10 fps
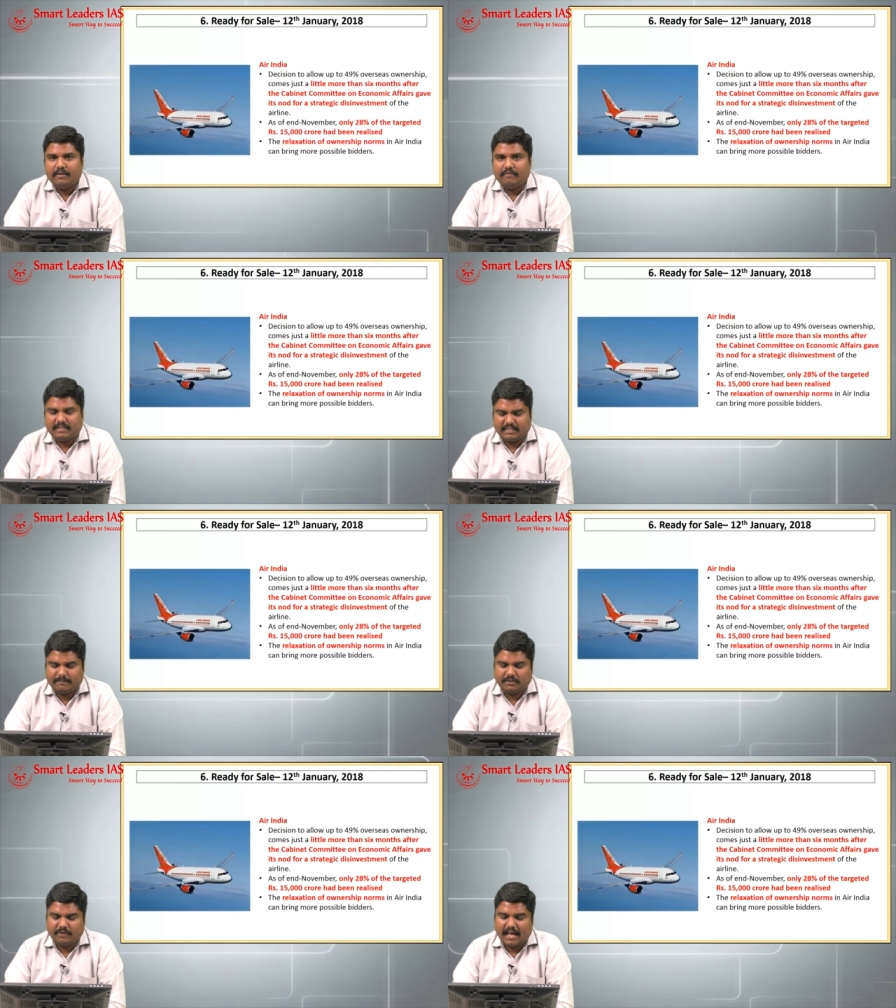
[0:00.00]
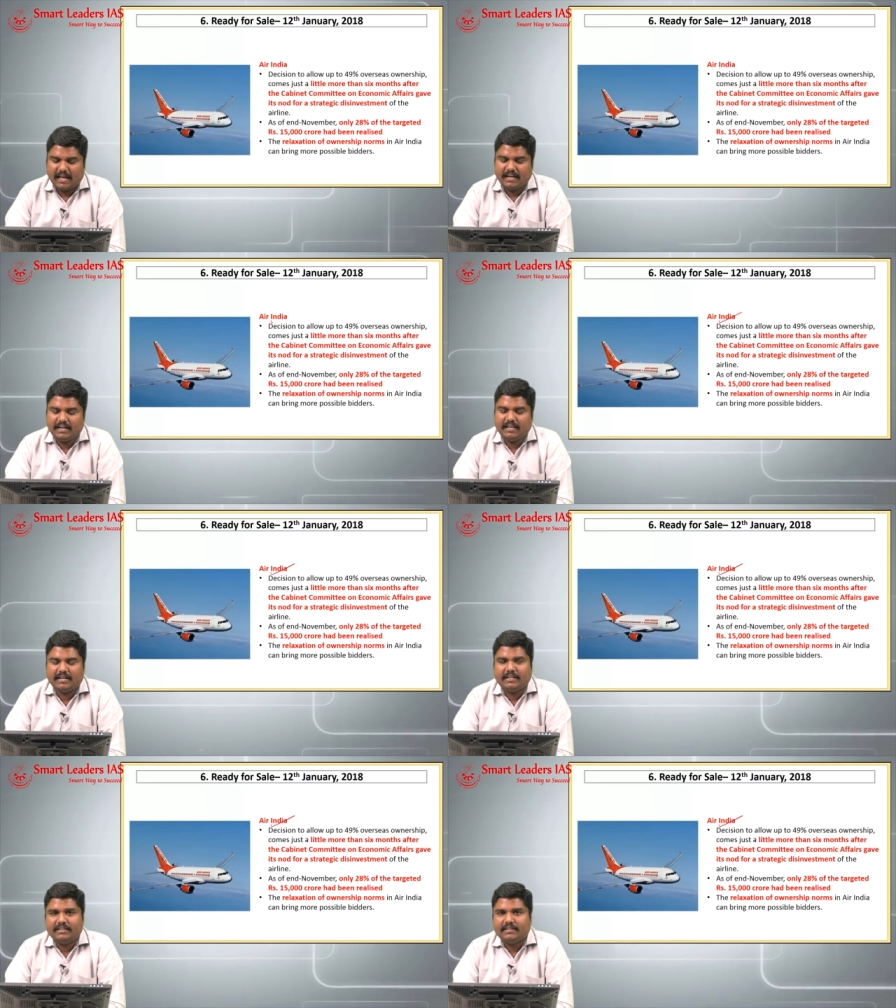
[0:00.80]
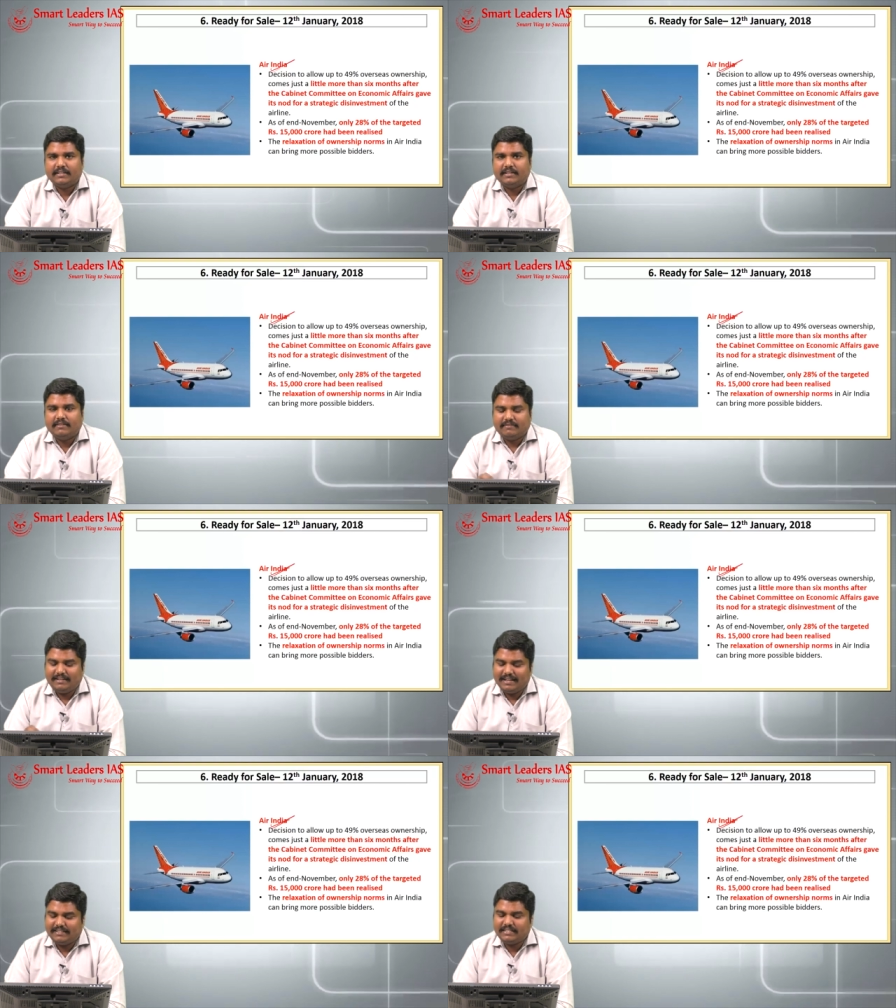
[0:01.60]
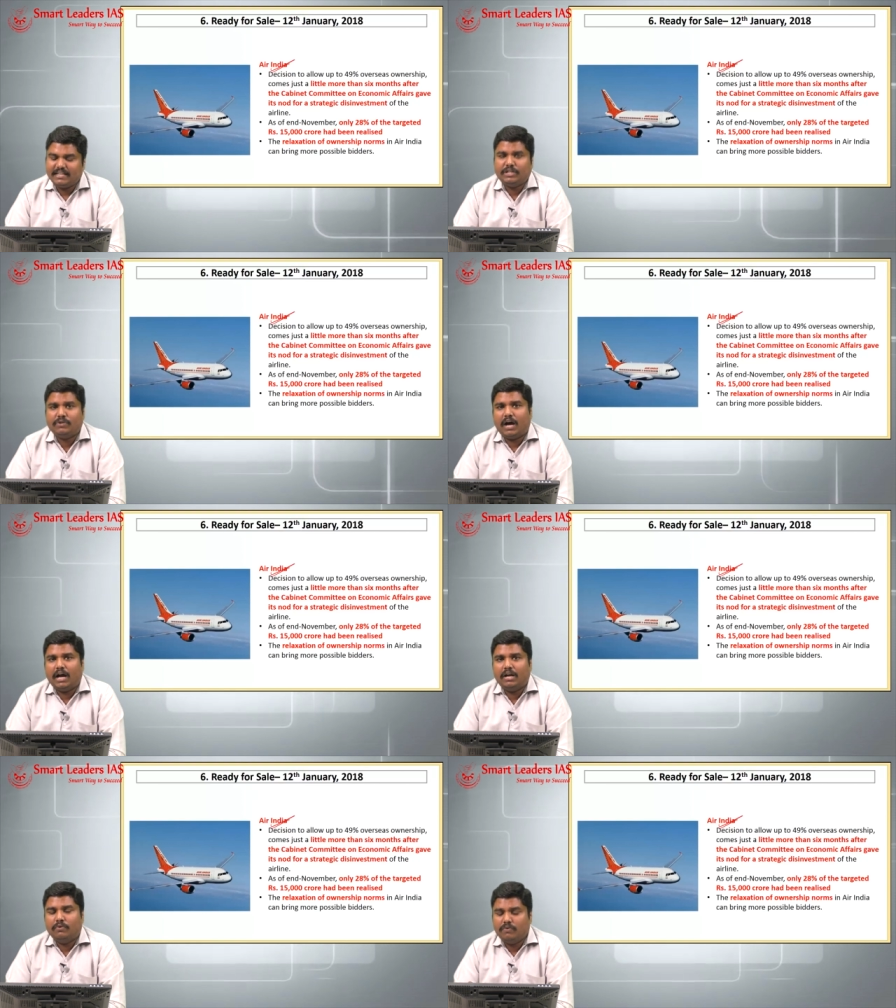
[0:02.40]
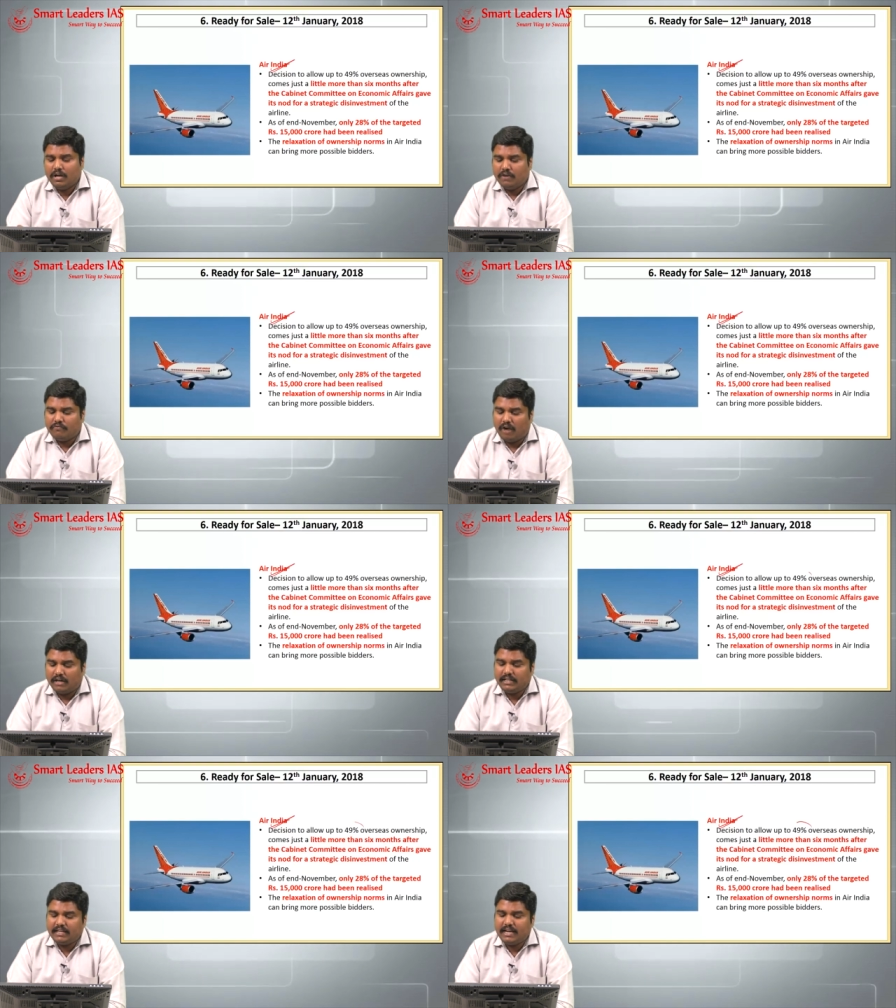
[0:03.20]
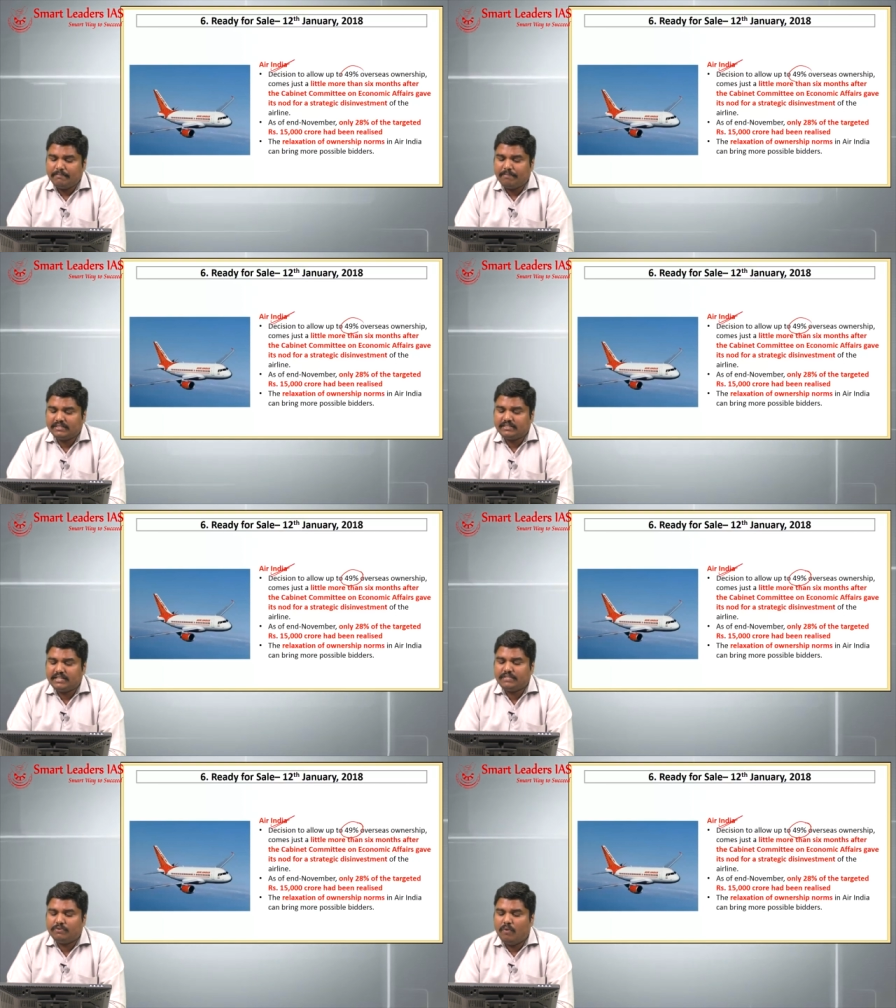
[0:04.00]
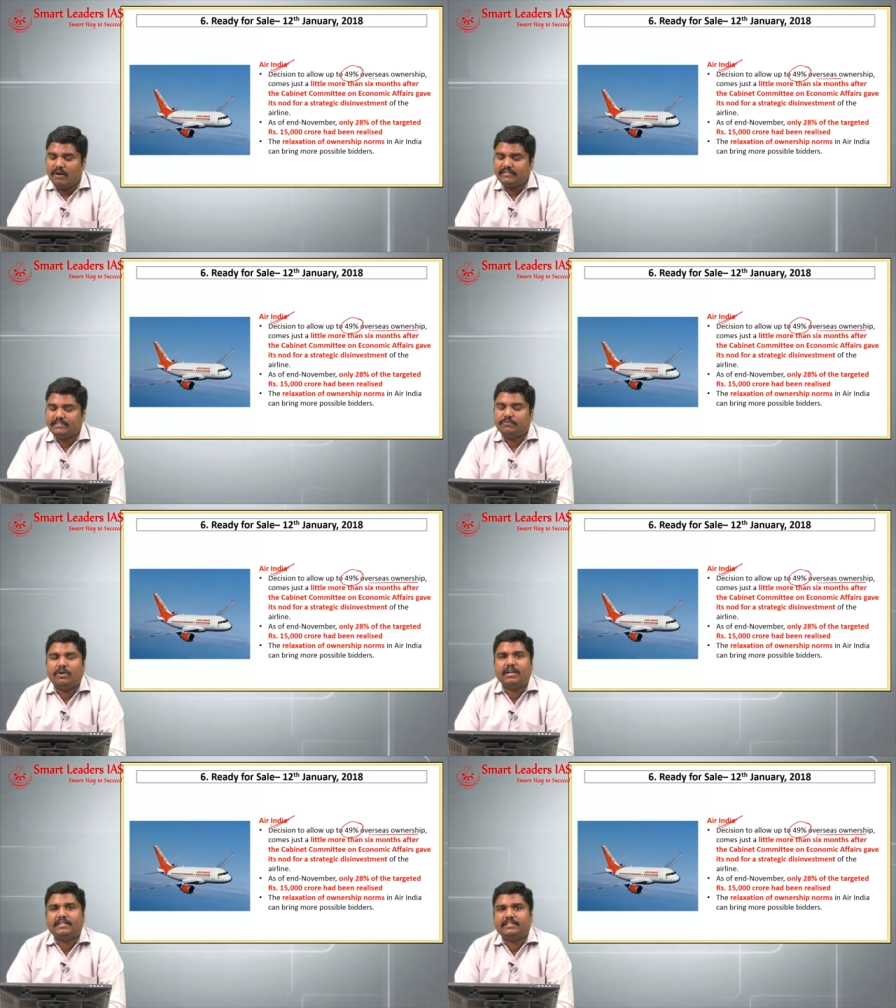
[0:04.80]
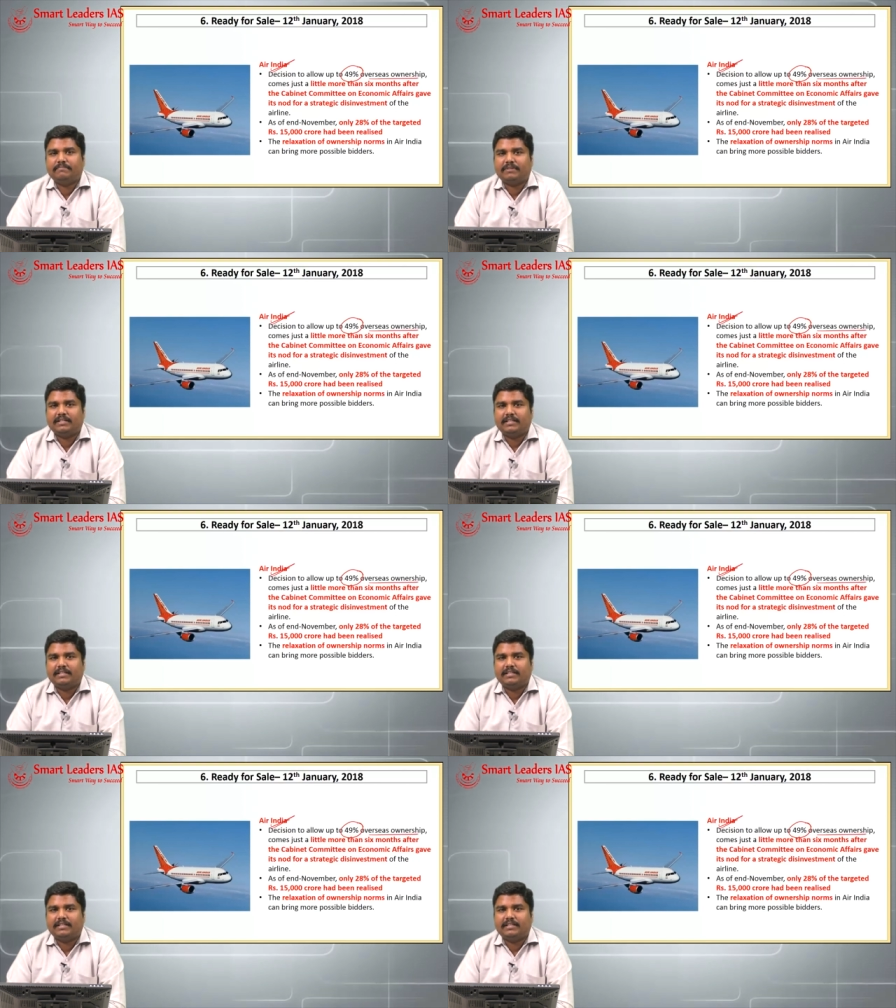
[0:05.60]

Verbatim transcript: With respect to Air India, the decision to allow 49 percent overseas ownership